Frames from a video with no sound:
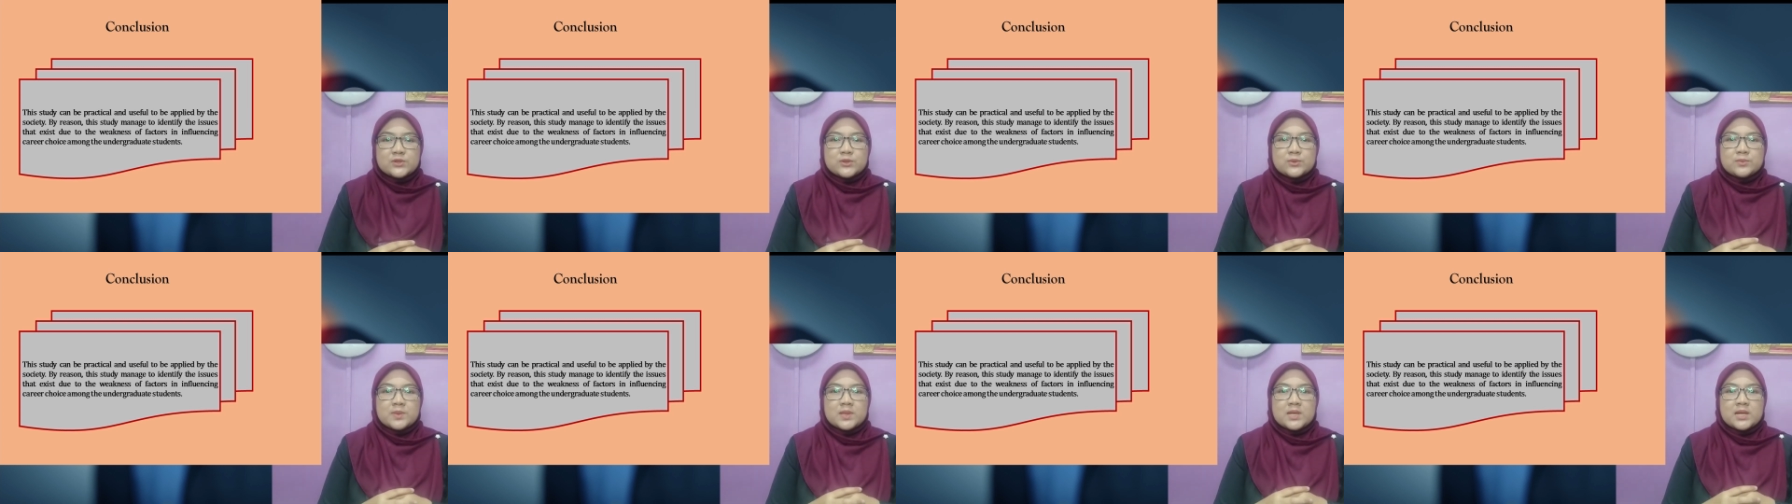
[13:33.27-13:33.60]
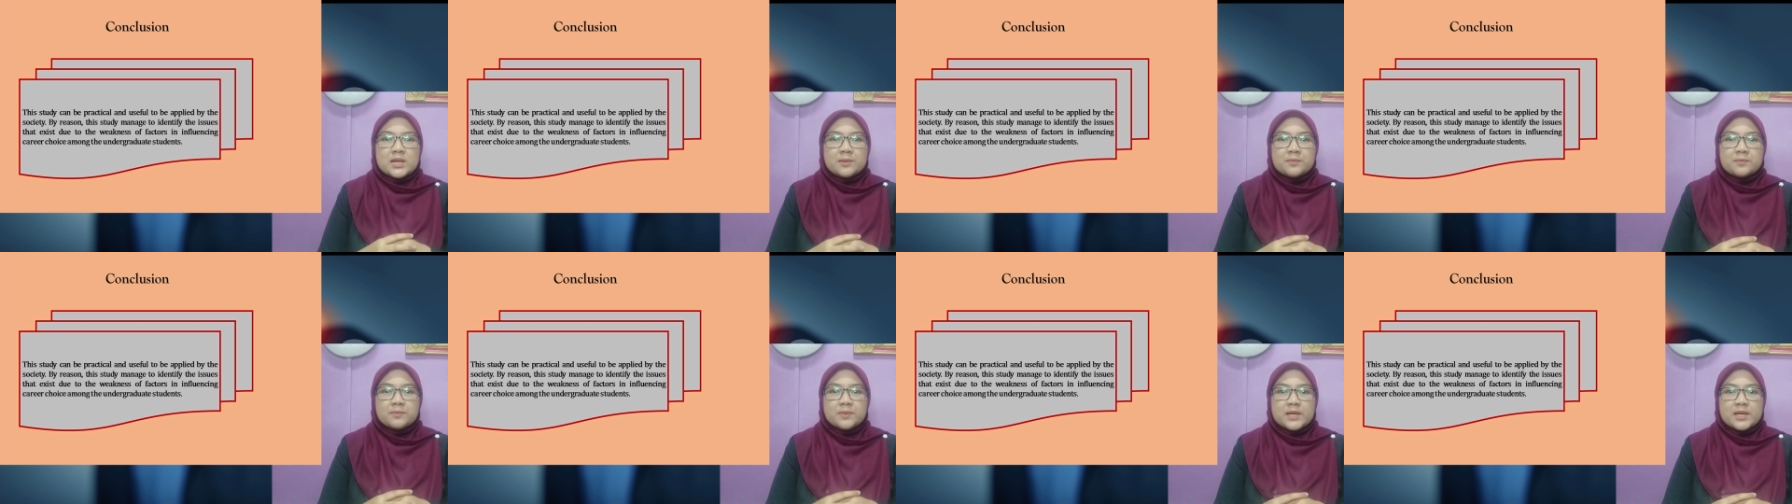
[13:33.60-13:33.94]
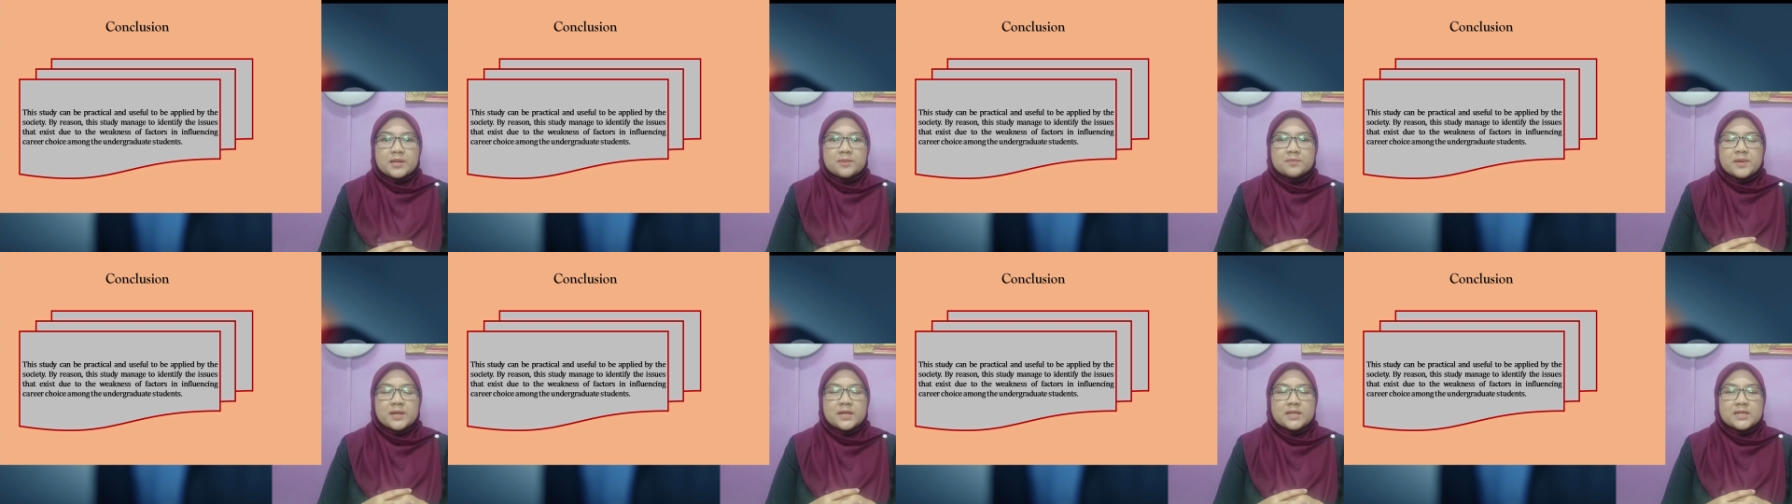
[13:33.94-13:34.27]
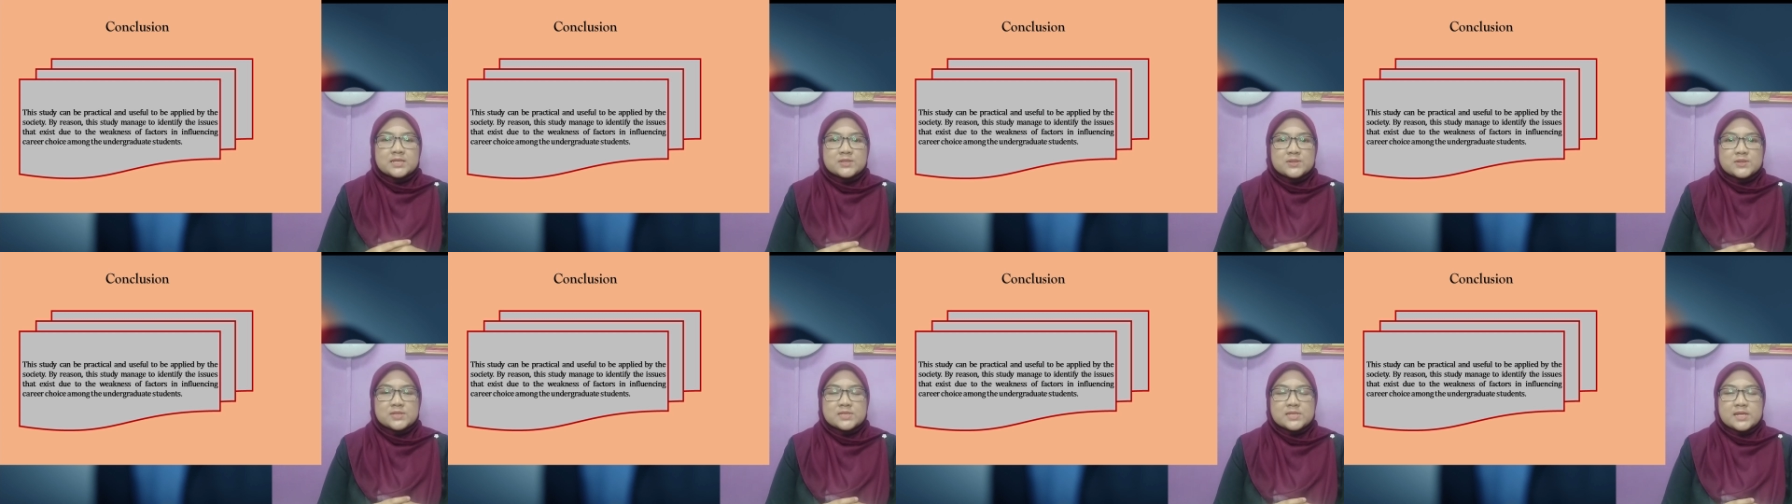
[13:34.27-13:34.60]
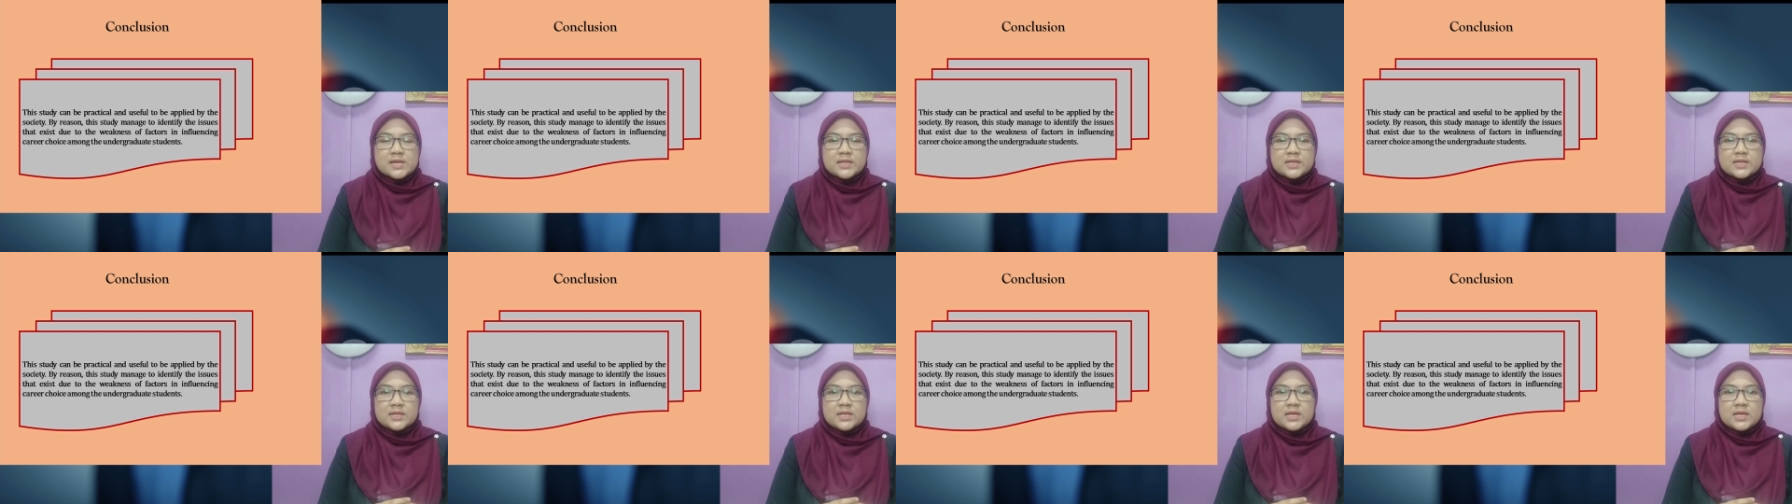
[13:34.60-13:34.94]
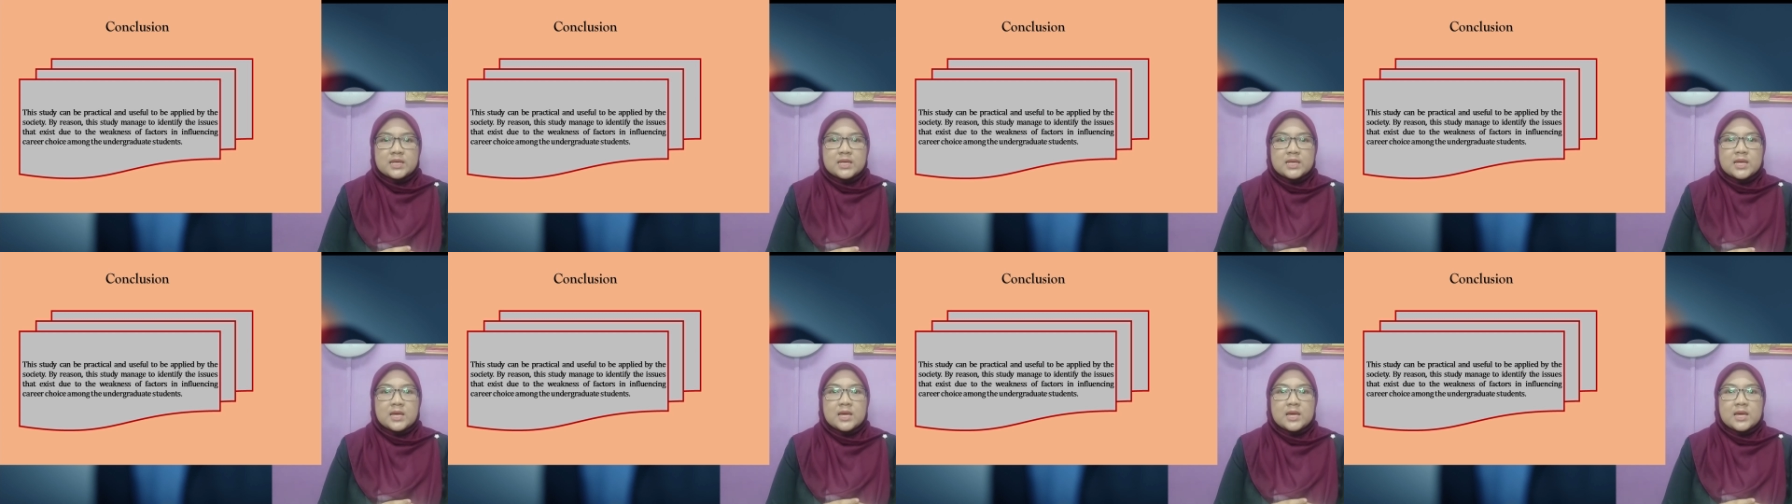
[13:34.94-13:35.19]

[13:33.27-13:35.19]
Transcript: to be applied by the society.